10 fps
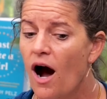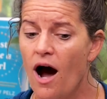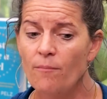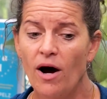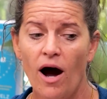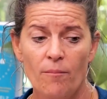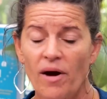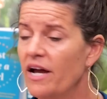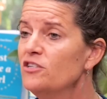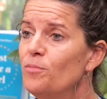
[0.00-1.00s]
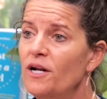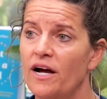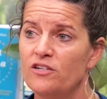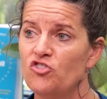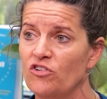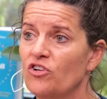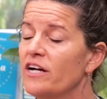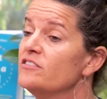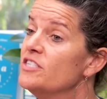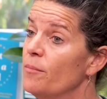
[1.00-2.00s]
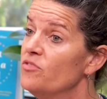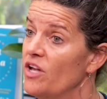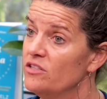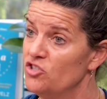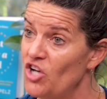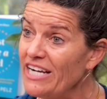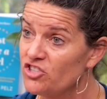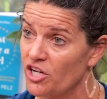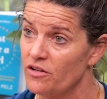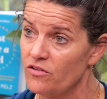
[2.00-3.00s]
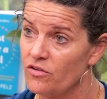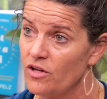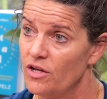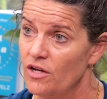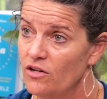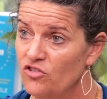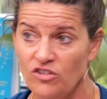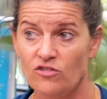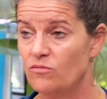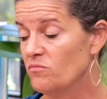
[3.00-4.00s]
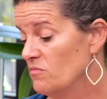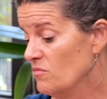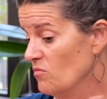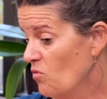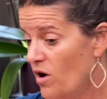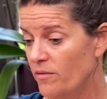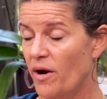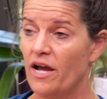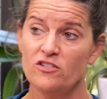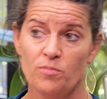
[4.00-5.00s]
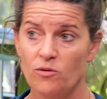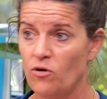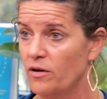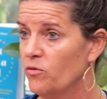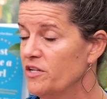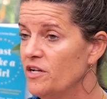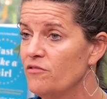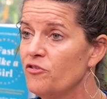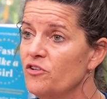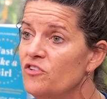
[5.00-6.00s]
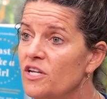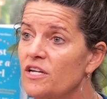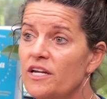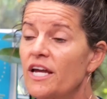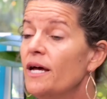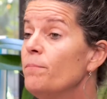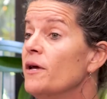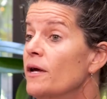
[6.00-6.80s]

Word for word: Um, uh, my husband and I just got stem cell injections. Just what, my husband, we did it for his knee and hip.